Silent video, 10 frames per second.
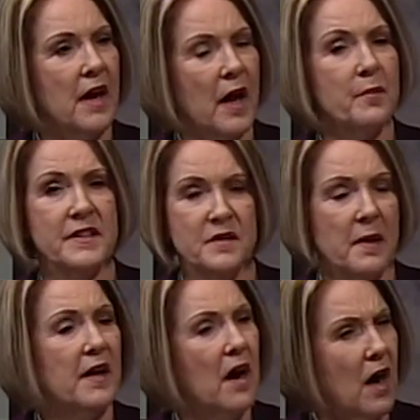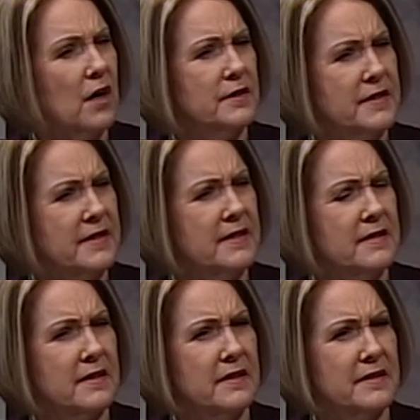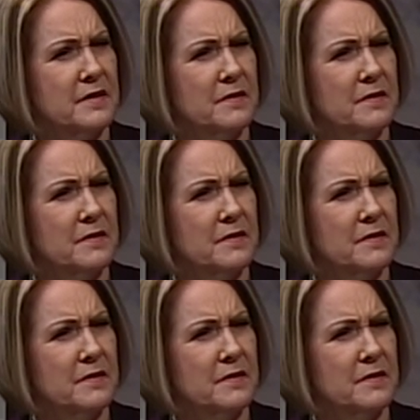up, it's been a hard season. It's